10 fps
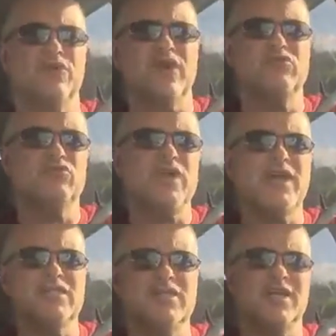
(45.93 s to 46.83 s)
right
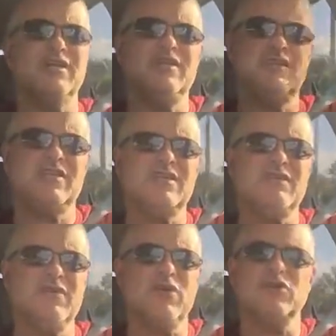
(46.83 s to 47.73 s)
direction. And this
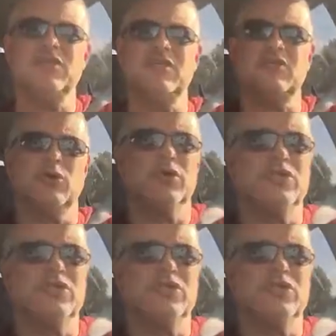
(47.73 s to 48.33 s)
even goes into this whole